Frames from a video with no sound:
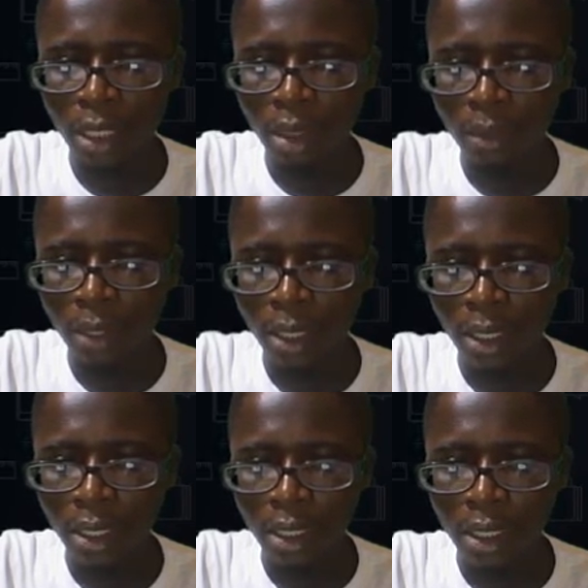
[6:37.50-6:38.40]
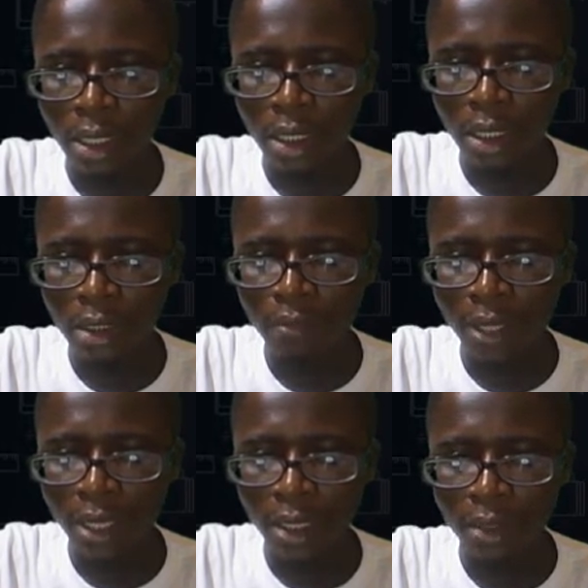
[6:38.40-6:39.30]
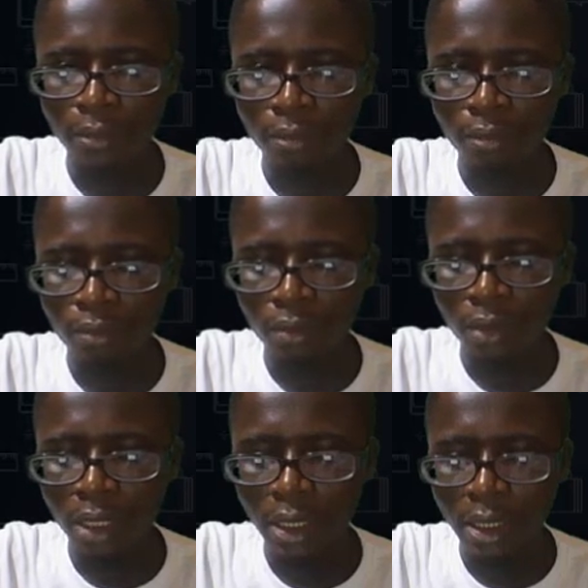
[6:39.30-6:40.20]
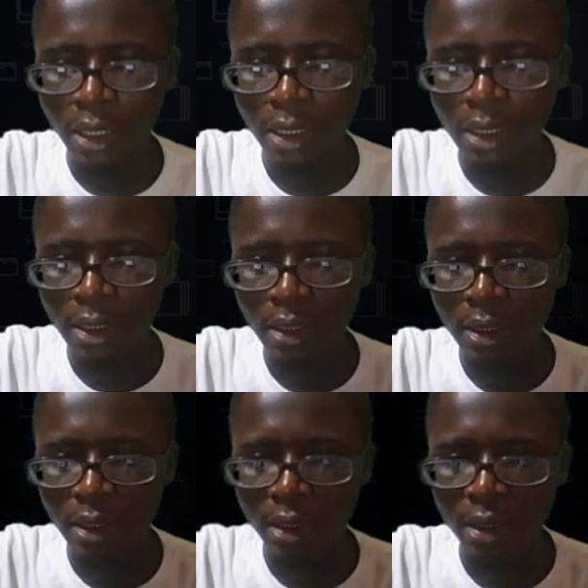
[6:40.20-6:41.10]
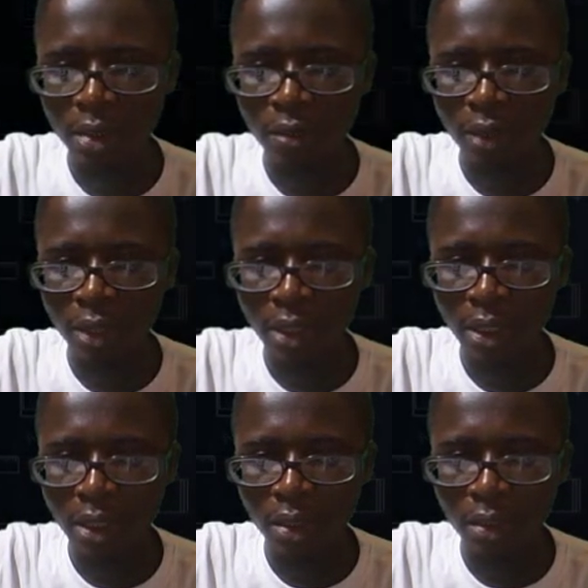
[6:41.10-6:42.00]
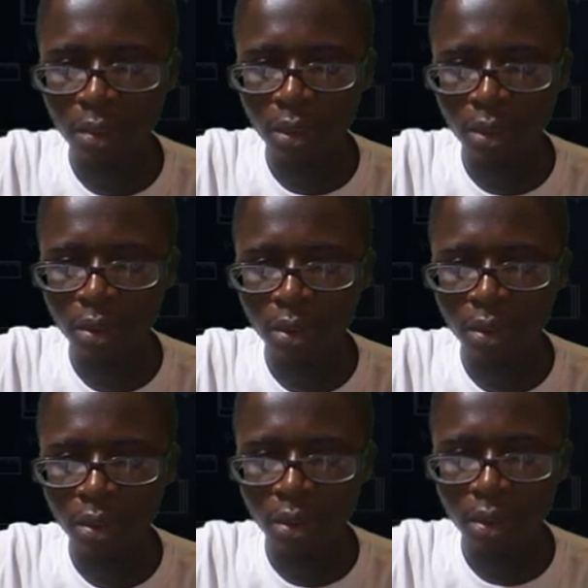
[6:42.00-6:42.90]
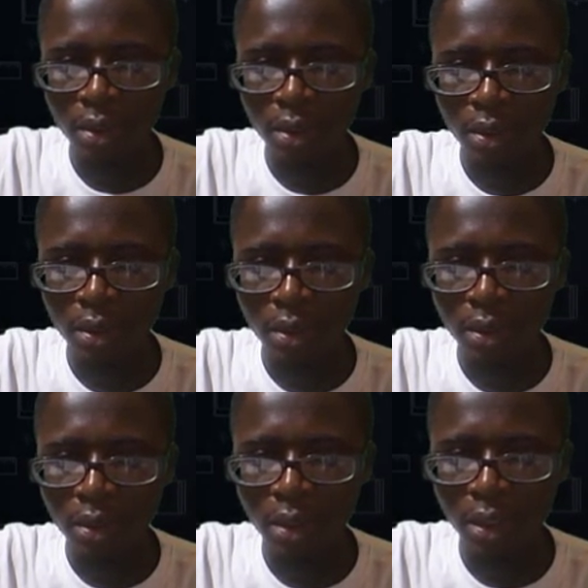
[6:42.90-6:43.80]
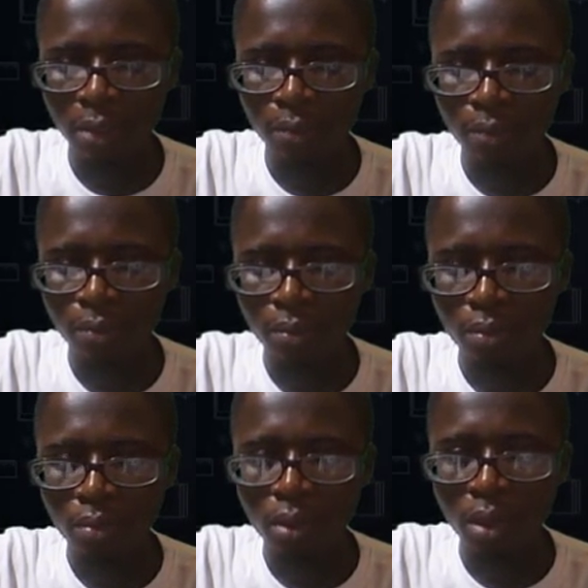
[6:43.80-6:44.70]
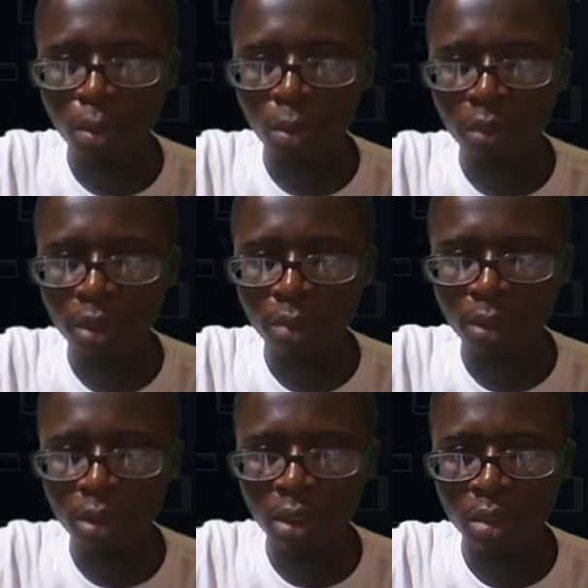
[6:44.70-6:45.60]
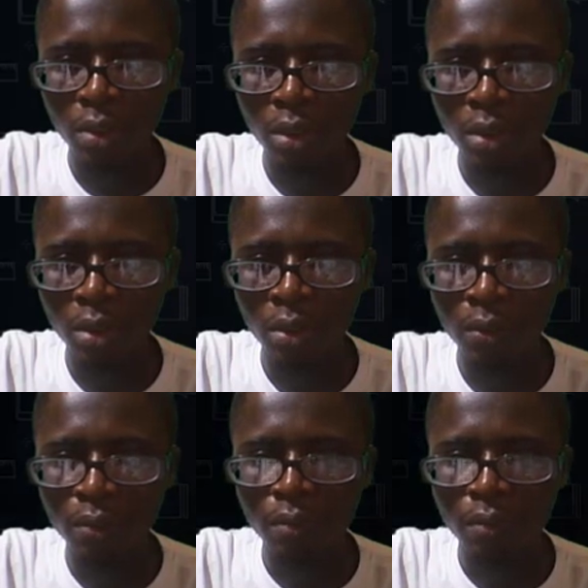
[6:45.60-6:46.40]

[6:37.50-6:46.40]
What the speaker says: our sphere, and this is reflected in option C. Moving up to the next question.